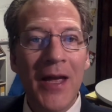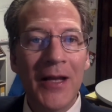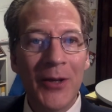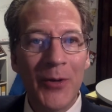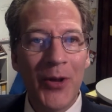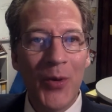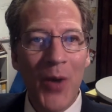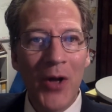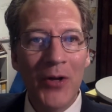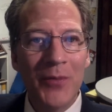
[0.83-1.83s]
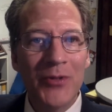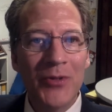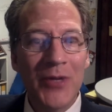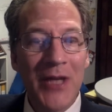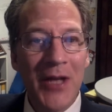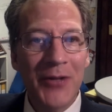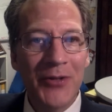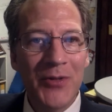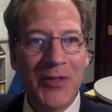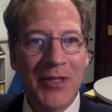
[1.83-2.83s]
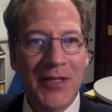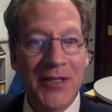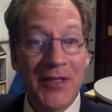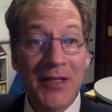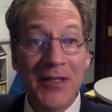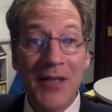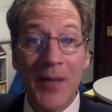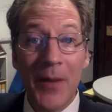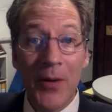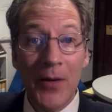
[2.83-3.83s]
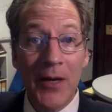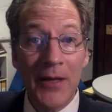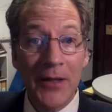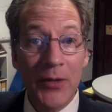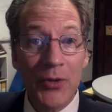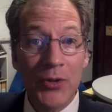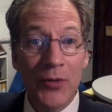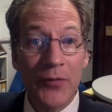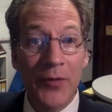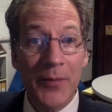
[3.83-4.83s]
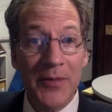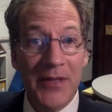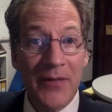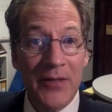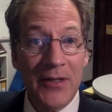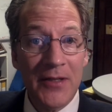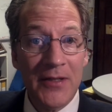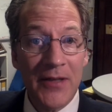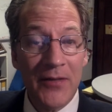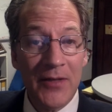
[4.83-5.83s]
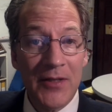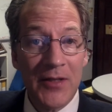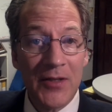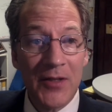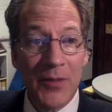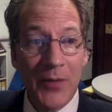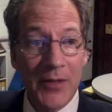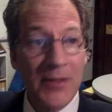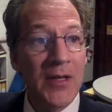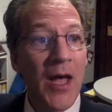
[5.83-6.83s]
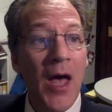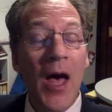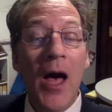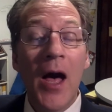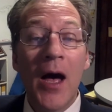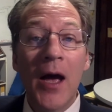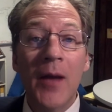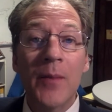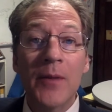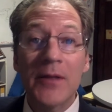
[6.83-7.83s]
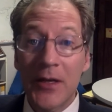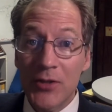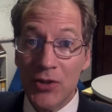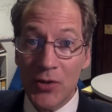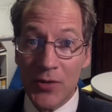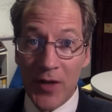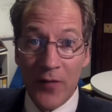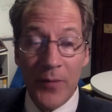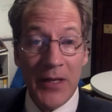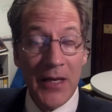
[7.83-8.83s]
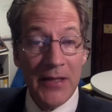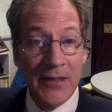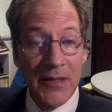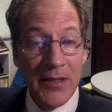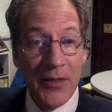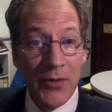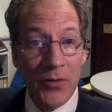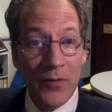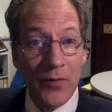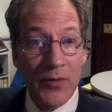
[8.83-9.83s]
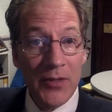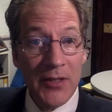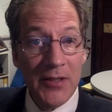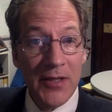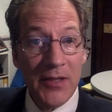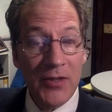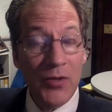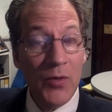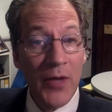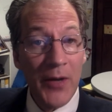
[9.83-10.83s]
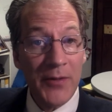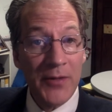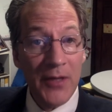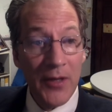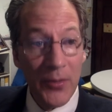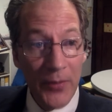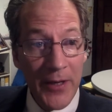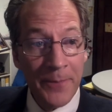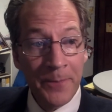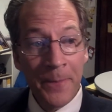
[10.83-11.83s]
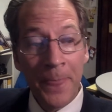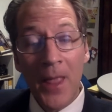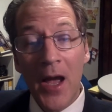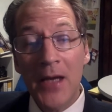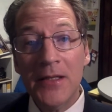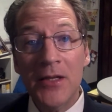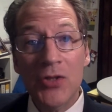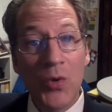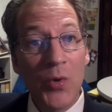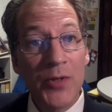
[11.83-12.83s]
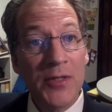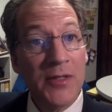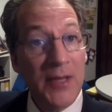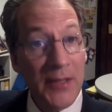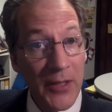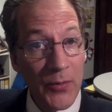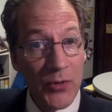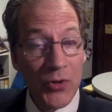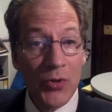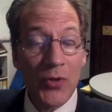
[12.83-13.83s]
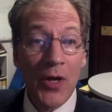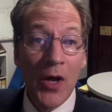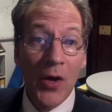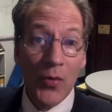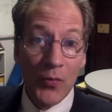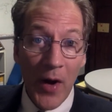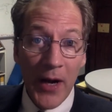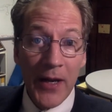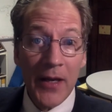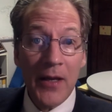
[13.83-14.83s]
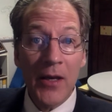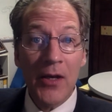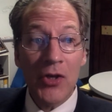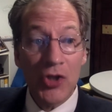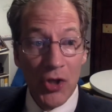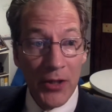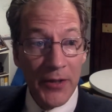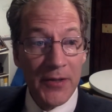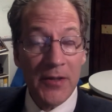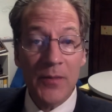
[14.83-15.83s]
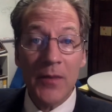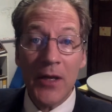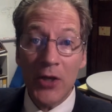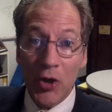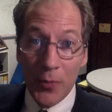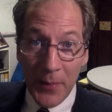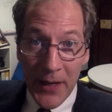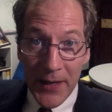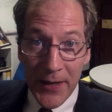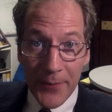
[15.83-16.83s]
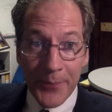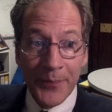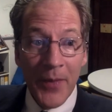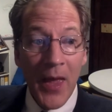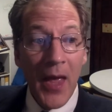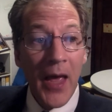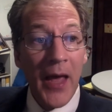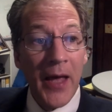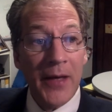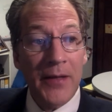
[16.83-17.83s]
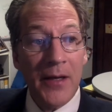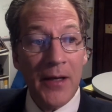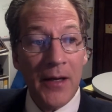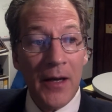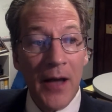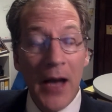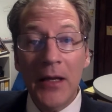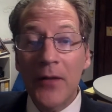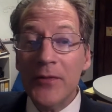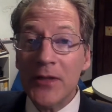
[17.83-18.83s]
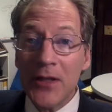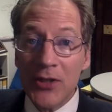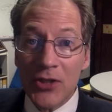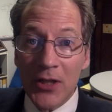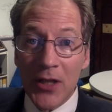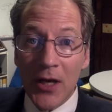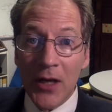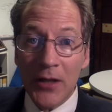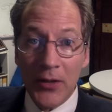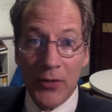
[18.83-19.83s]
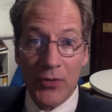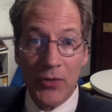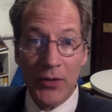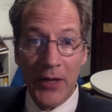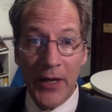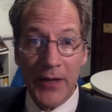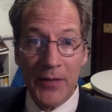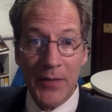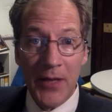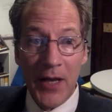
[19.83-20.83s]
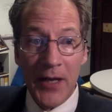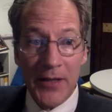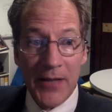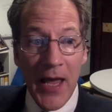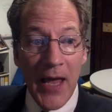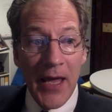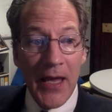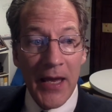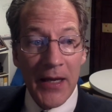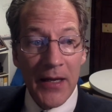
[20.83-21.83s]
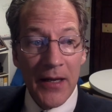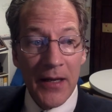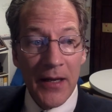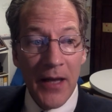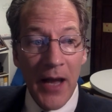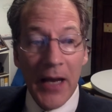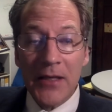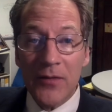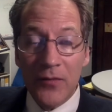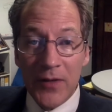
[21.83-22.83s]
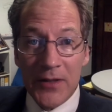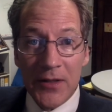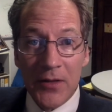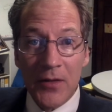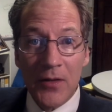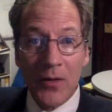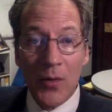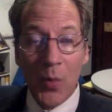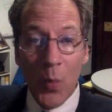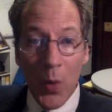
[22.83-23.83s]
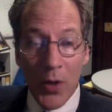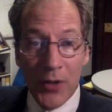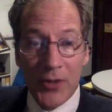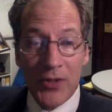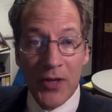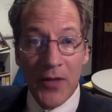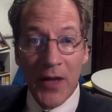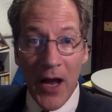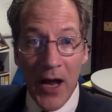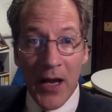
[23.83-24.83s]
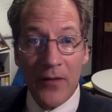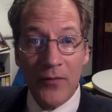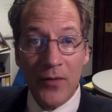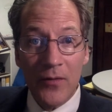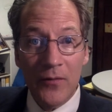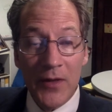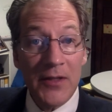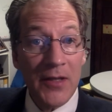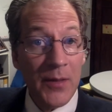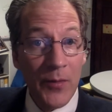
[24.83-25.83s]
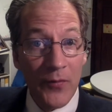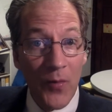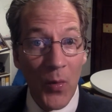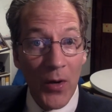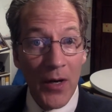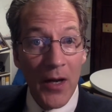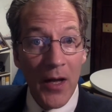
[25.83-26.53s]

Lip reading: Hello there. Welcome to EL266, American Literature from 1776 to the present. I'm Dennis Jers. I've been at Seton Hill University since 2003. I teach courses in literature, writing, journalism, and new media. And I love teaching a literature class because I get to visit works that I've visited before.